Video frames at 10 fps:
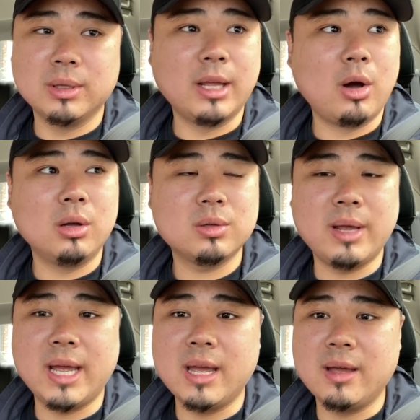They also
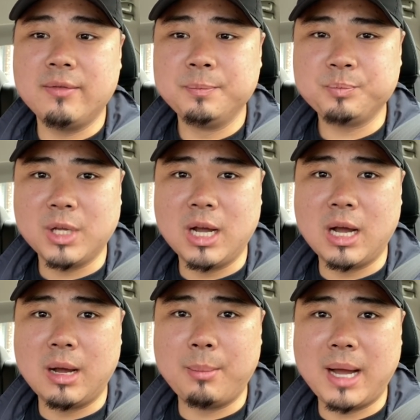have,
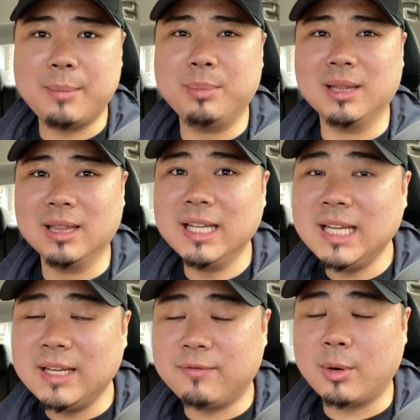um, I
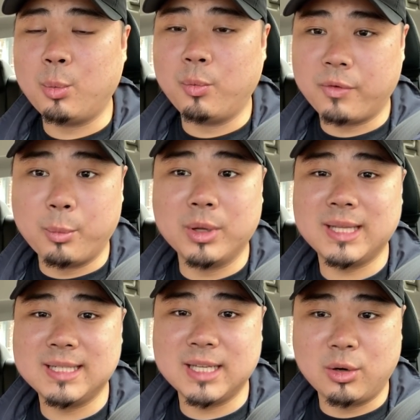believe from what
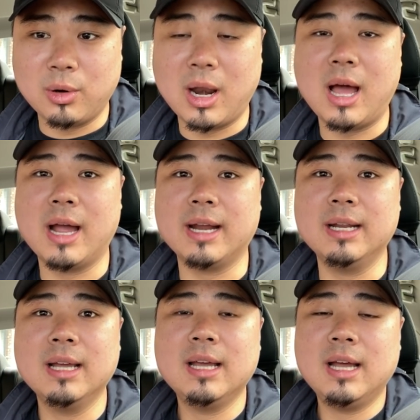they said online,
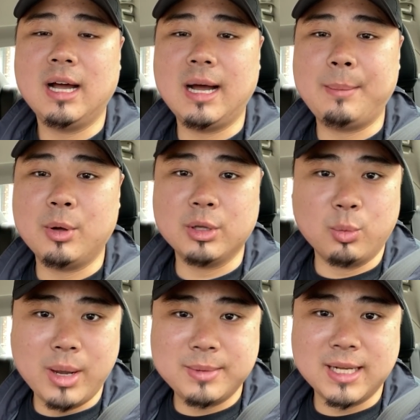um, on their
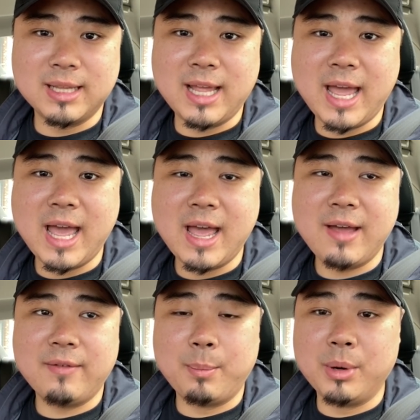website, they
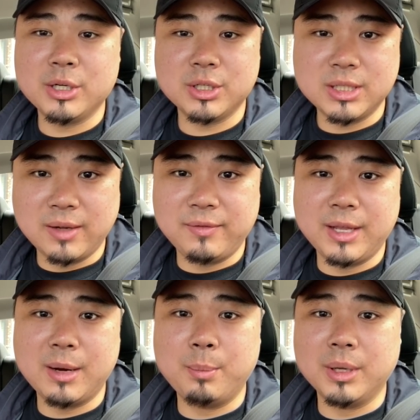have a bunch of stuff
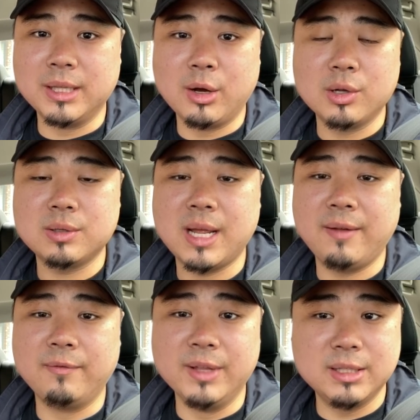there, but they also
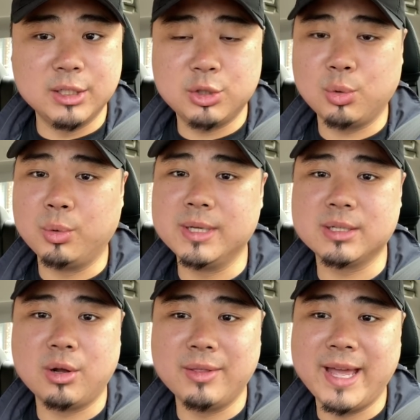have vintage toys
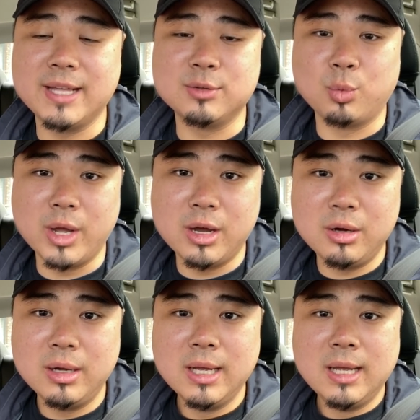and all that as well.